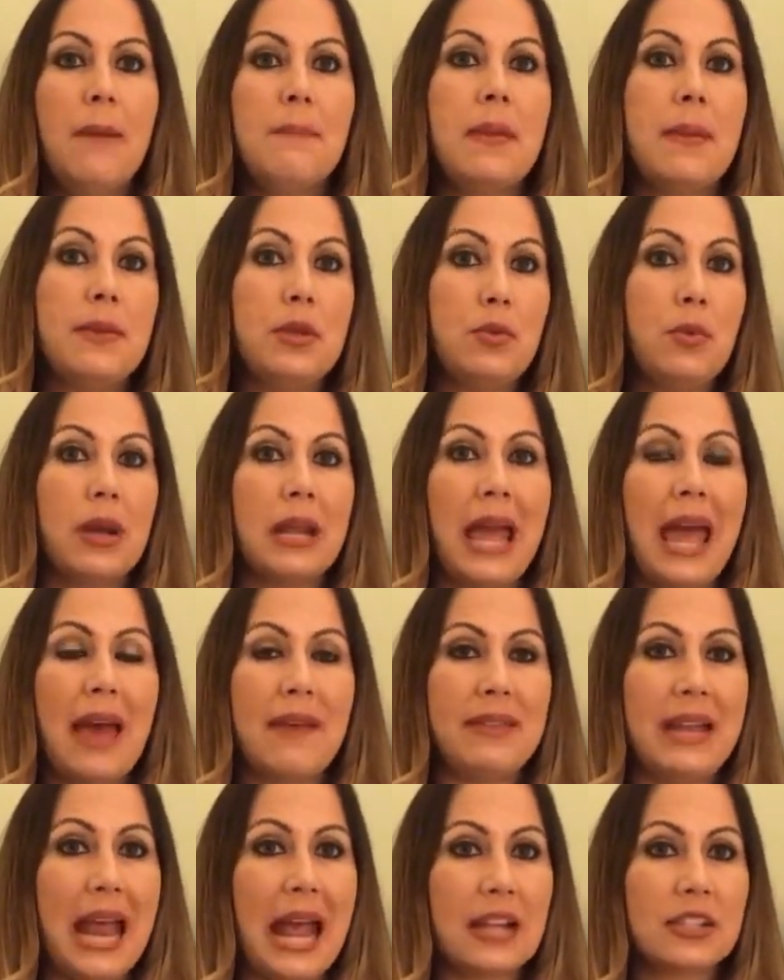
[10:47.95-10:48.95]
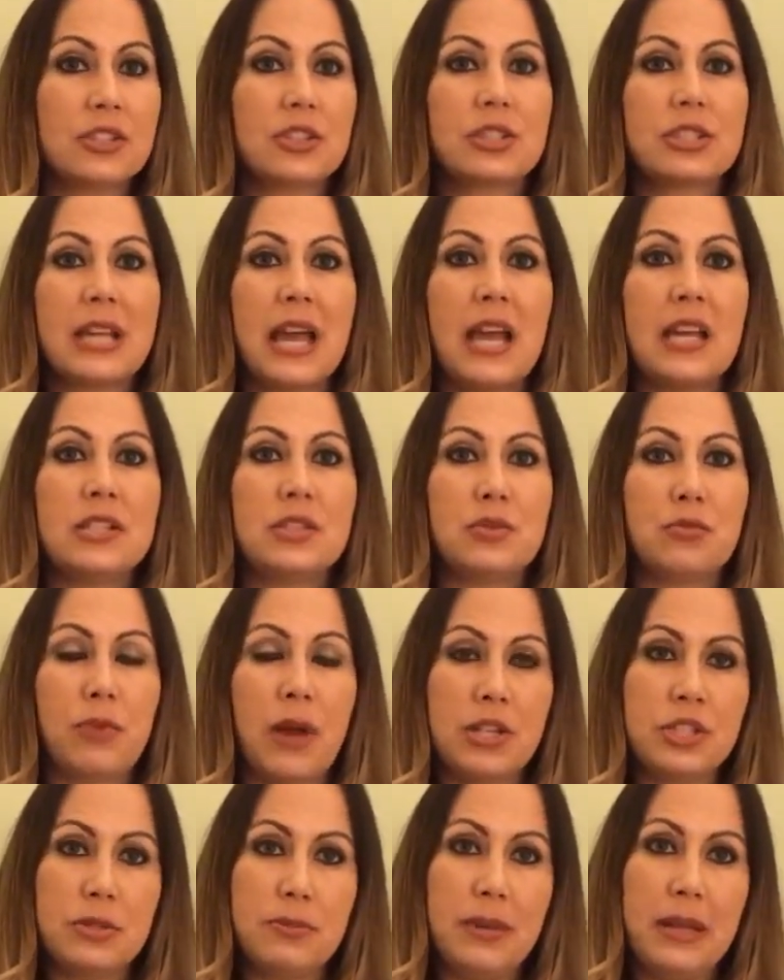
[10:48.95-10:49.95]
Maybe you want to have an exercise
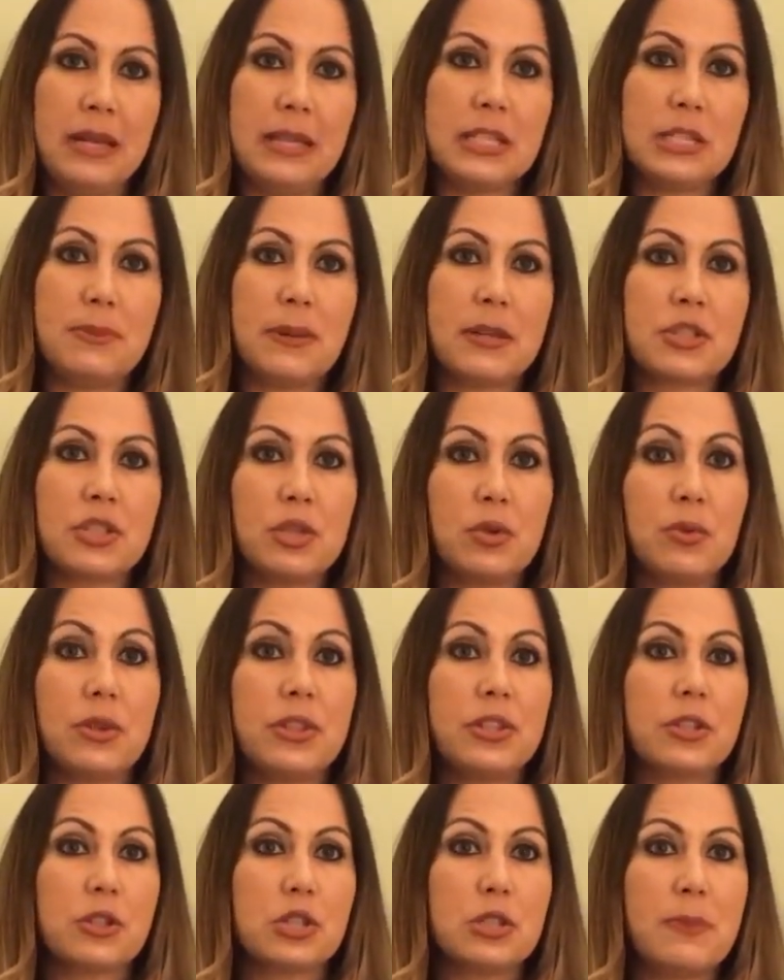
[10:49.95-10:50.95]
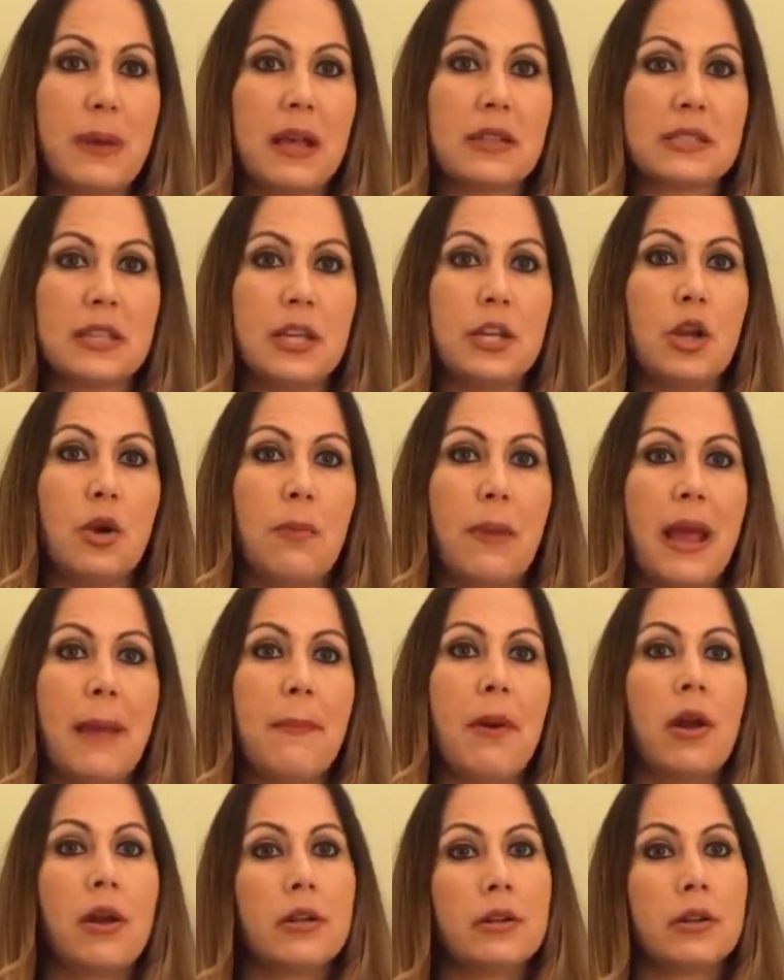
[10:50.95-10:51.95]
regimen, especially with your spouse. I know my
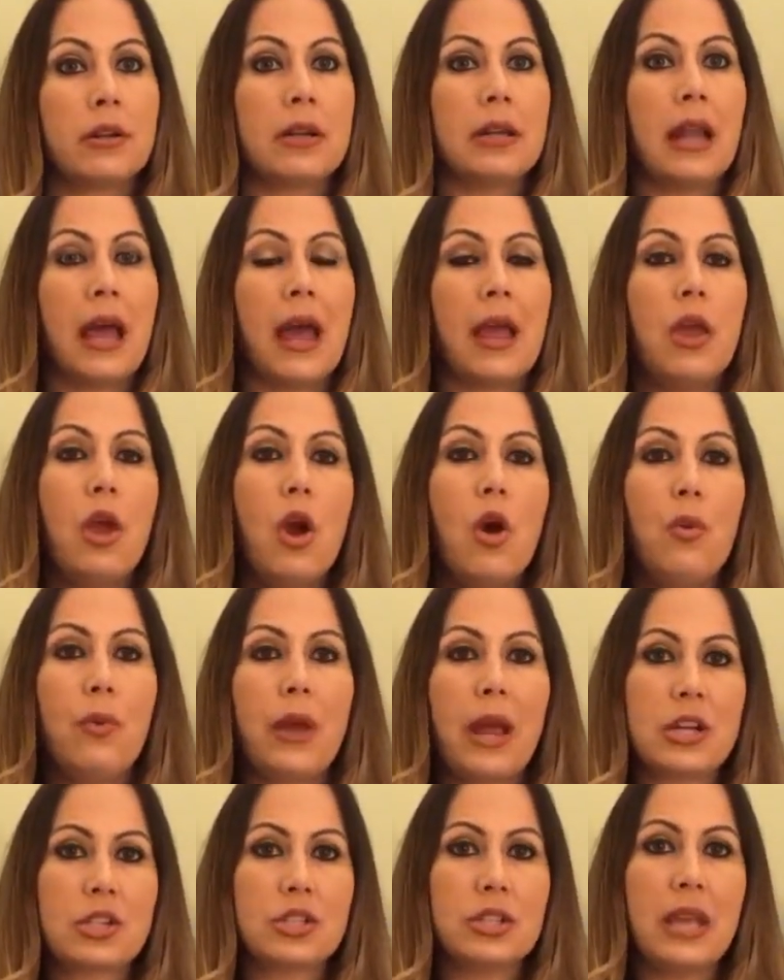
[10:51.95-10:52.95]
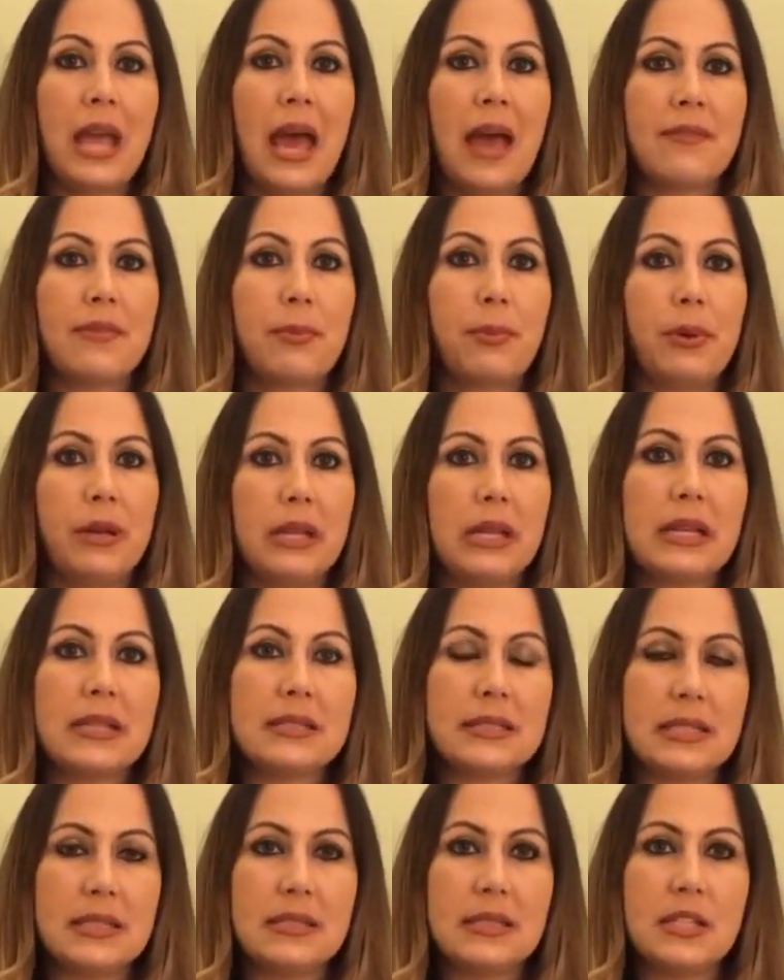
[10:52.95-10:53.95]
partner and we actually have a pretty
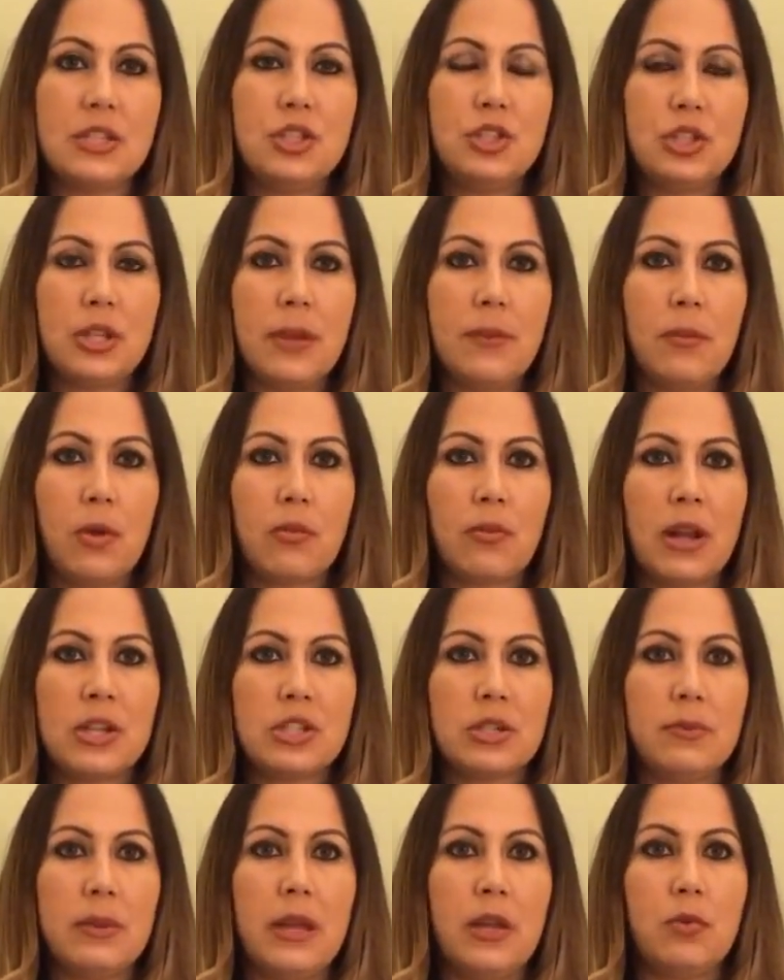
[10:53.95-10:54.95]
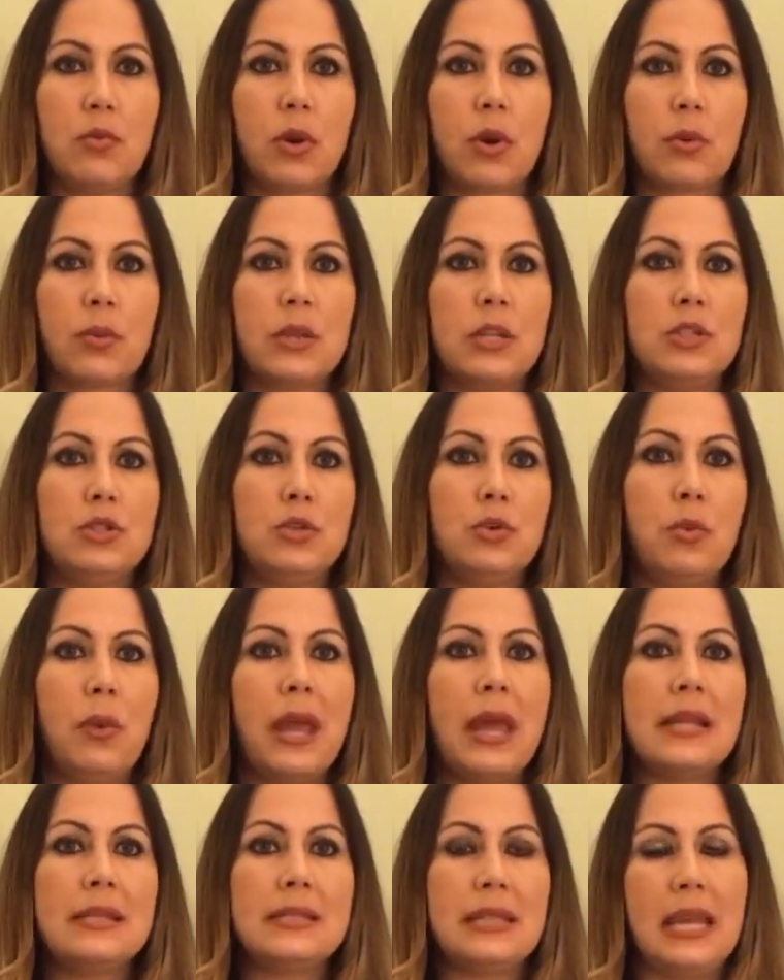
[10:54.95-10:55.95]
consistent gym regimen where we do
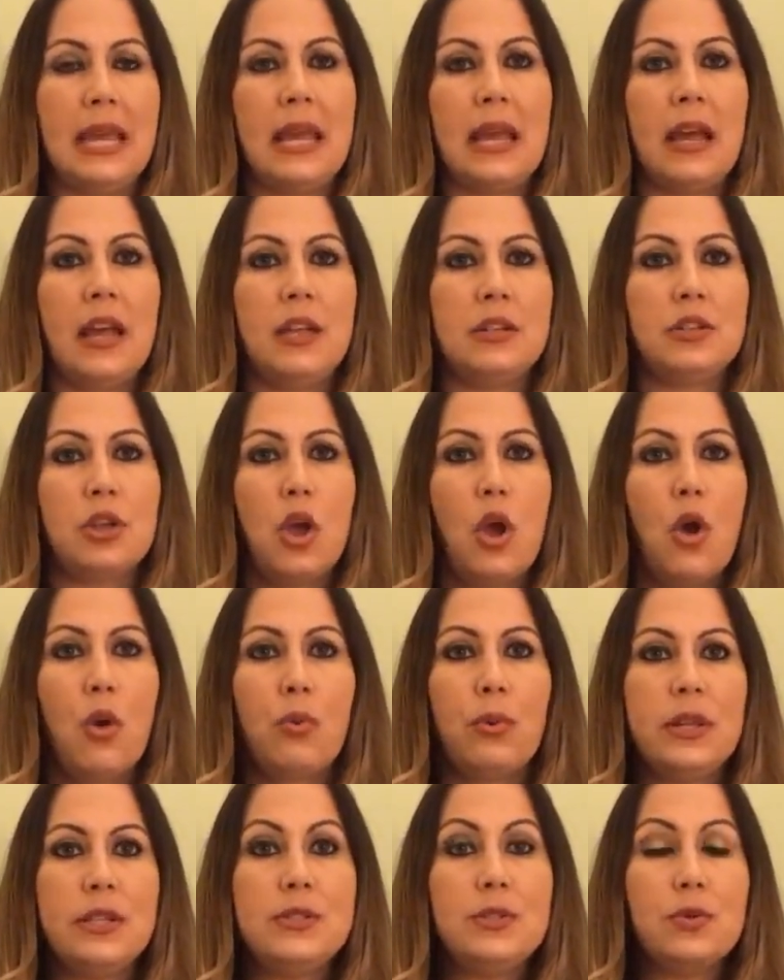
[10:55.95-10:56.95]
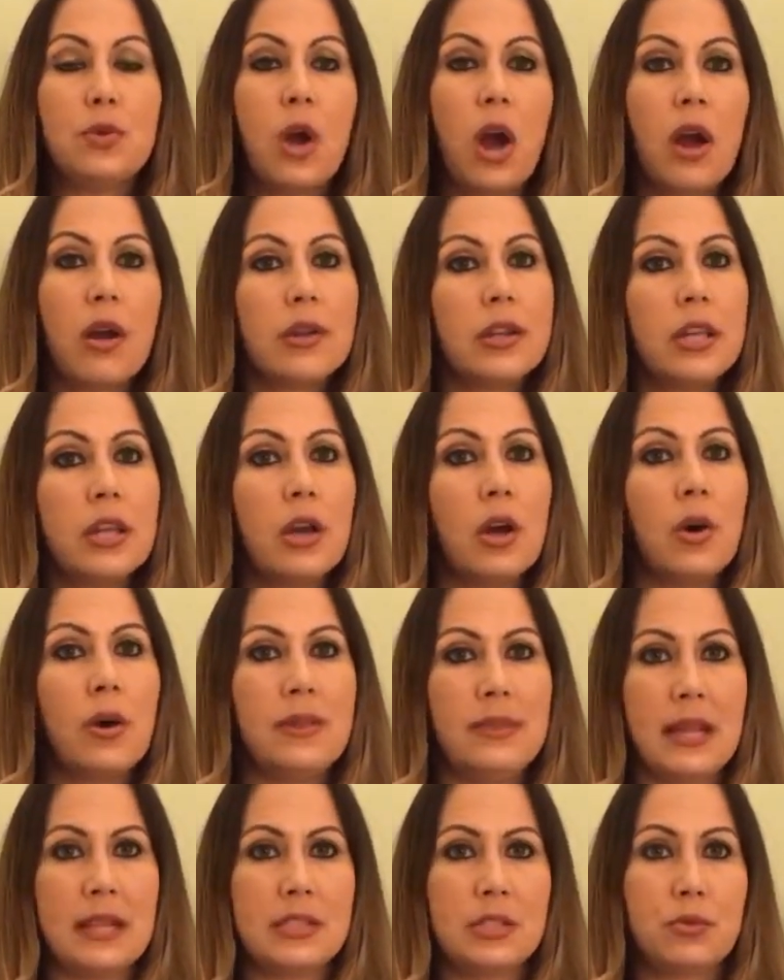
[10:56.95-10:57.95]
weights and we do cardio,
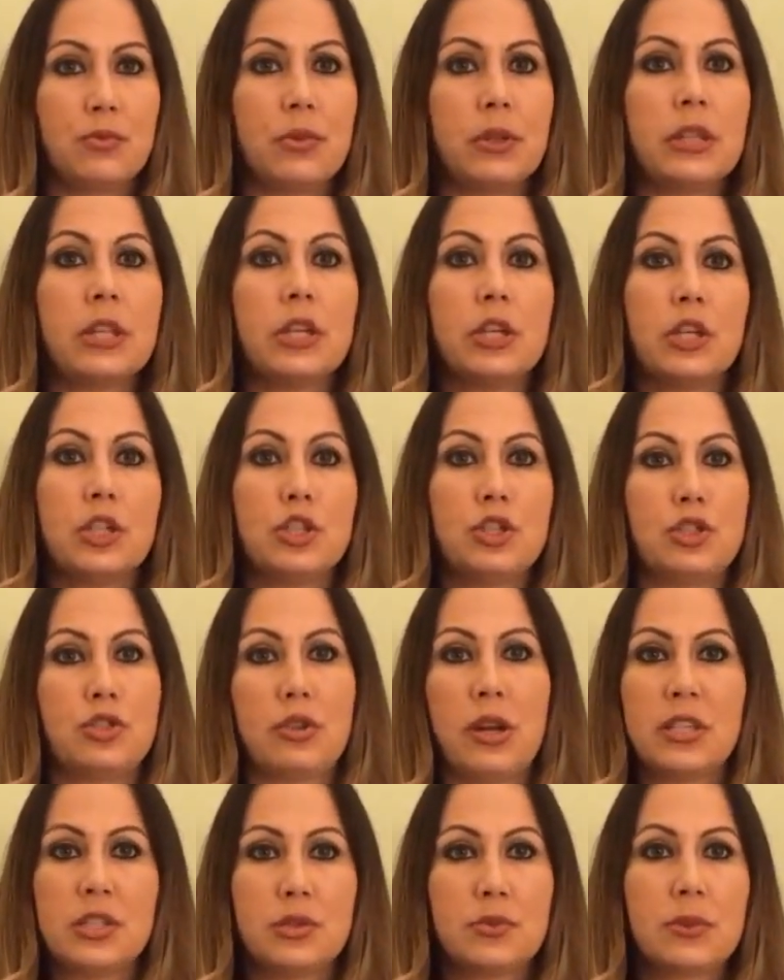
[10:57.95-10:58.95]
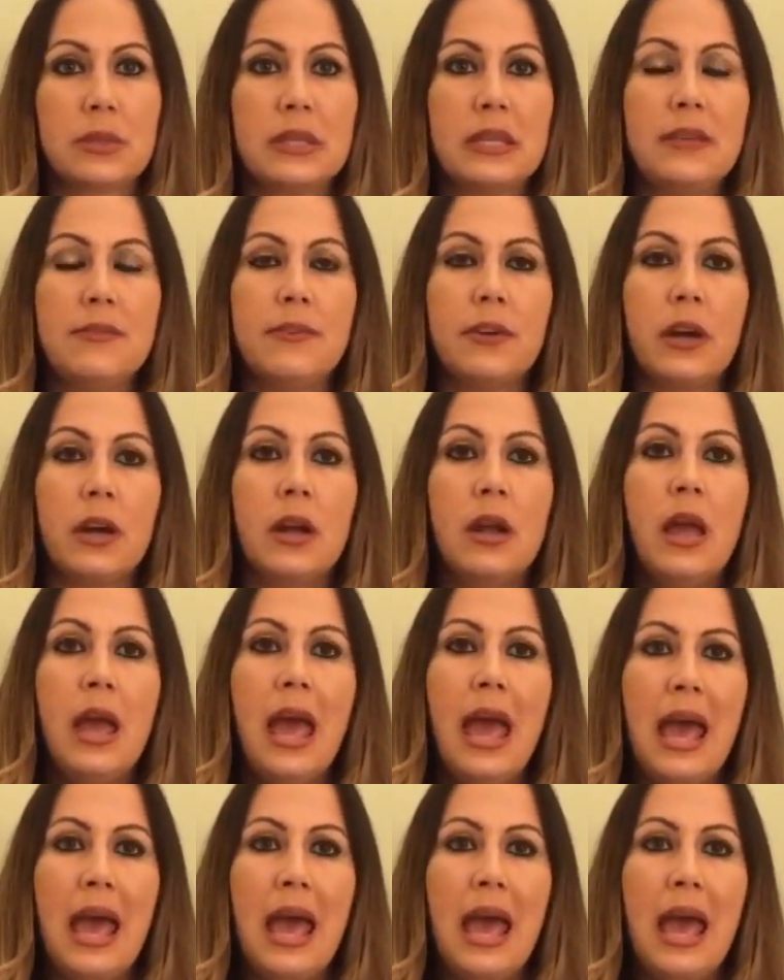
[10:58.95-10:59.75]
and that's a really good stress reliever.